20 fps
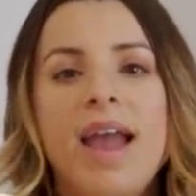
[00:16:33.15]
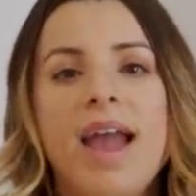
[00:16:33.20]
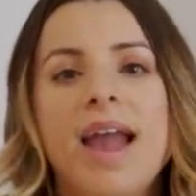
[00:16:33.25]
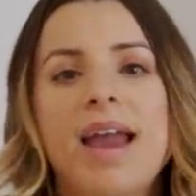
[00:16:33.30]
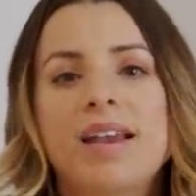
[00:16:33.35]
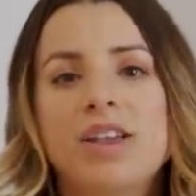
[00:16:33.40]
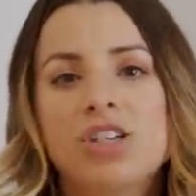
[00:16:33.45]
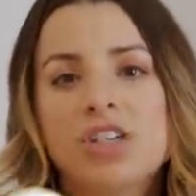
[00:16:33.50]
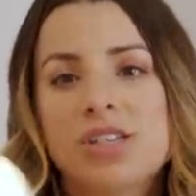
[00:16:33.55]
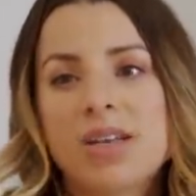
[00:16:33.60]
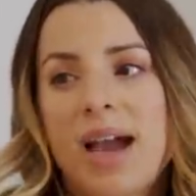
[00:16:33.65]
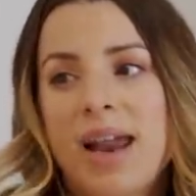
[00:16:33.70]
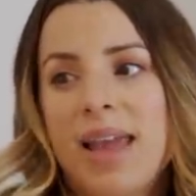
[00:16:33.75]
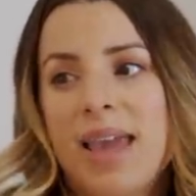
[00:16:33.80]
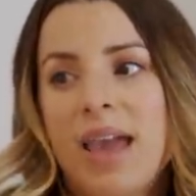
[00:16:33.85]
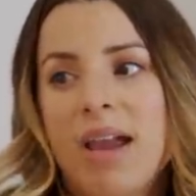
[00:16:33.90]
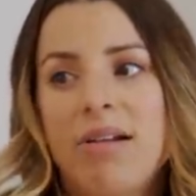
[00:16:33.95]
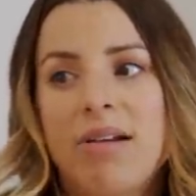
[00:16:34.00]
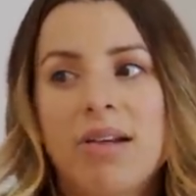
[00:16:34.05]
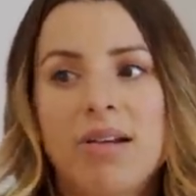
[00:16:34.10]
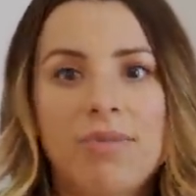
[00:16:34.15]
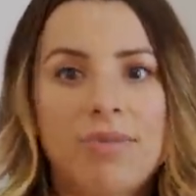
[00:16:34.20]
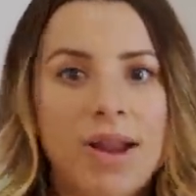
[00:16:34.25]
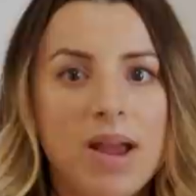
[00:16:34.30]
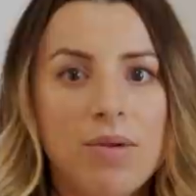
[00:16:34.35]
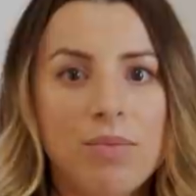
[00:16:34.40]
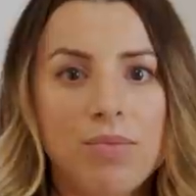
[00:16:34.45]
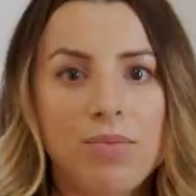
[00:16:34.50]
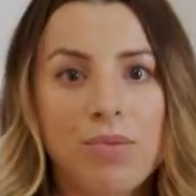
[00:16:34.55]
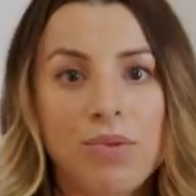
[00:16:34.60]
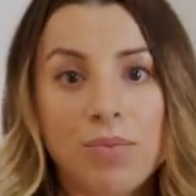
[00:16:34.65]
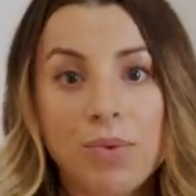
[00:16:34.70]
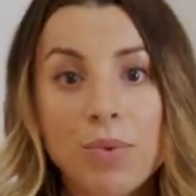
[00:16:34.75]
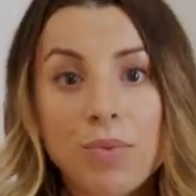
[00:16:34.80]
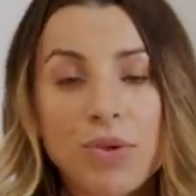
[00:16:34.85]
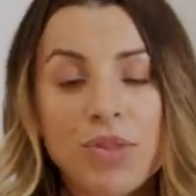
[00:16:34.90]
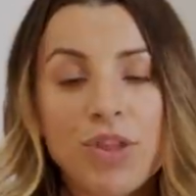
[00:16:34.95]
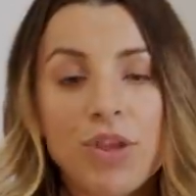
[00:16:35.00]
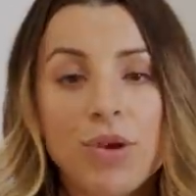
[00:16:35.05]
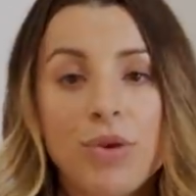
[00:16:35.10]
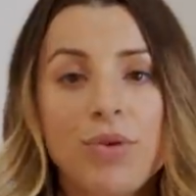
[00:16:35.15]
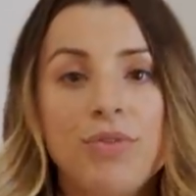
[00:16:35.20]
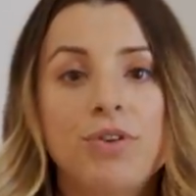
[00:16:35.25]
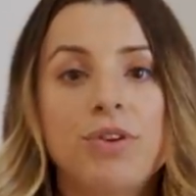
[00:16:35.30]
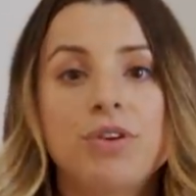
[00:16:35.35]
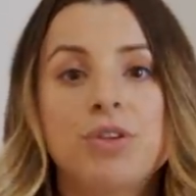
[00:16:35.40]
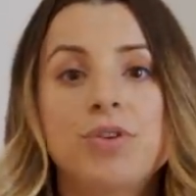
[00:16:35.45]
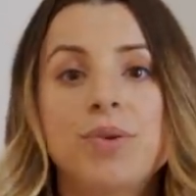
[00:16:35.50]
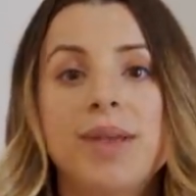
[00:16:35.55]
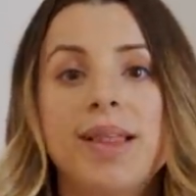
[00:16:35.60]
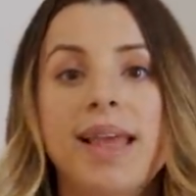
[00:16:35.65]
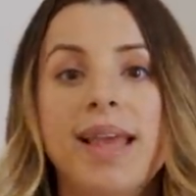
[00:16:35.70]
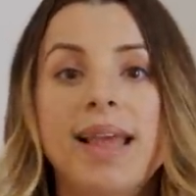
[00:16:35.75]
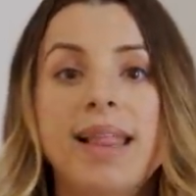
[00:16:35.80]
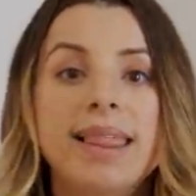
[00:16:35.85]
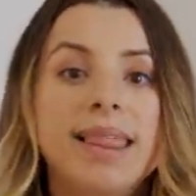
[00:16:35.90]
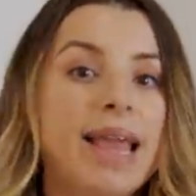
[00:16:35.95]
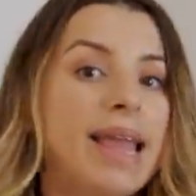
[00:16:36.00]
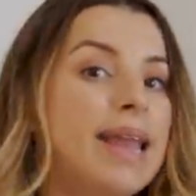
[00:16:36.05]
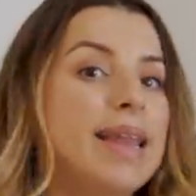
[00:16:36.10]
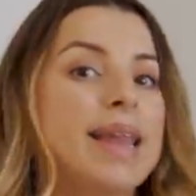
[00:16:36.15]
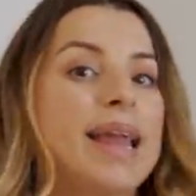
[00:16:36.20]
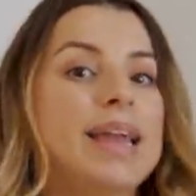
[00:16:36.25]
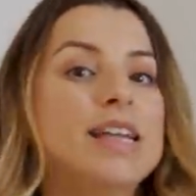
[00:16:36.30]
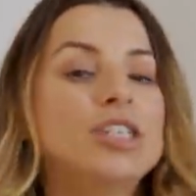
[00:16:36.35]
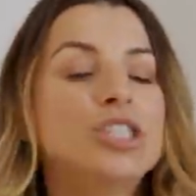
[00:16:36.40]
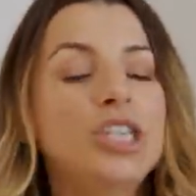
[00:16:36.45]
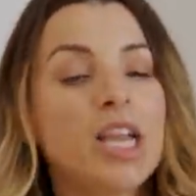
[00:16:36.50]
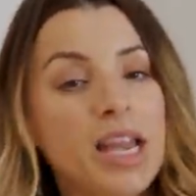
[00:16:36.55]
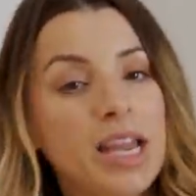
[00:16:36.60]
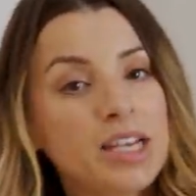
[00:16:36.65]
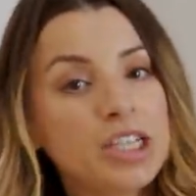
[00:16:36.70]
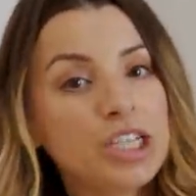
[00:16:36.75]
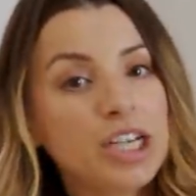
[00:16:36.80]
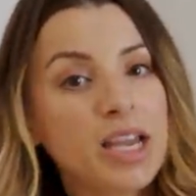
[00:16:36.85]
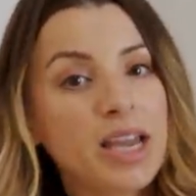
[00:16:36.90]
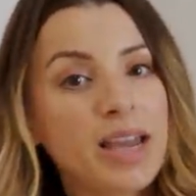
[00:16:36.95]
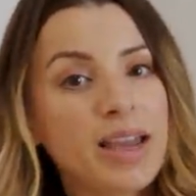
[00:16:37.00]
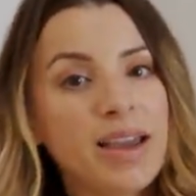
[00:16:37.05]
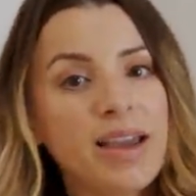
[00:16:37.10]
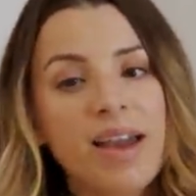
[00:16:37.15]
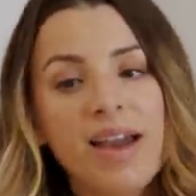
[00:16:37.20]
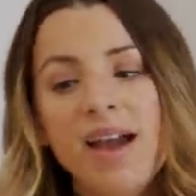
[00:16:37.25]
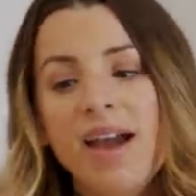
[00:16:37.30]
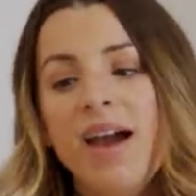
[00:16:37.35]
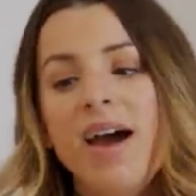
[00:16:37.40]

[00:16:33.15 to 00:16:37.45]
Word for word: and just kind of carry it around the room with you if you're doing like a late night changing.